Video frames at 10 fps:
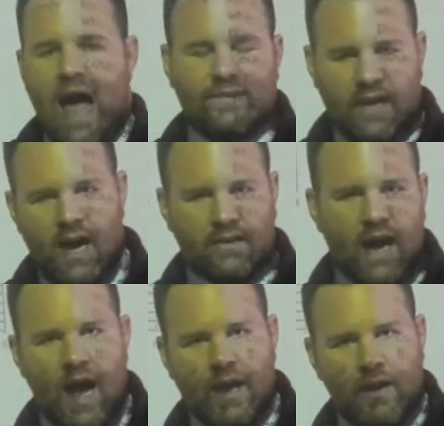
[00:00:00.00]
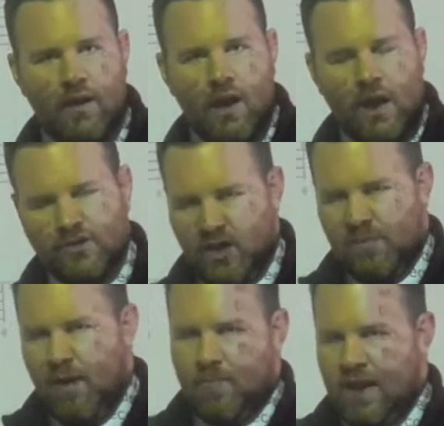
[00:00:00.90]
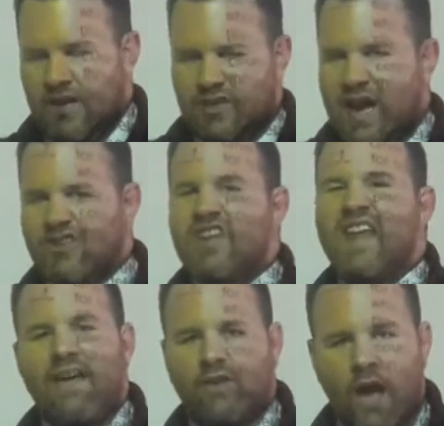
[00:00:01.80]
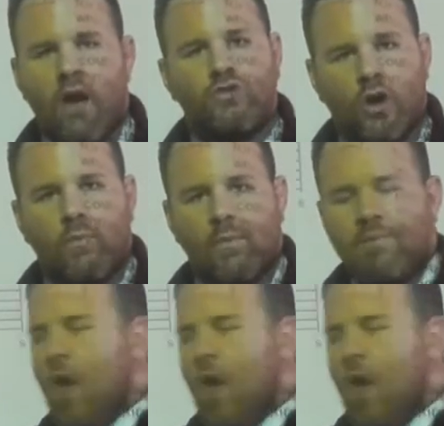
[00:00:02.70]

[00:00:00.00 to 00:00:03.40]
as are dying. And so the population actually never goes up.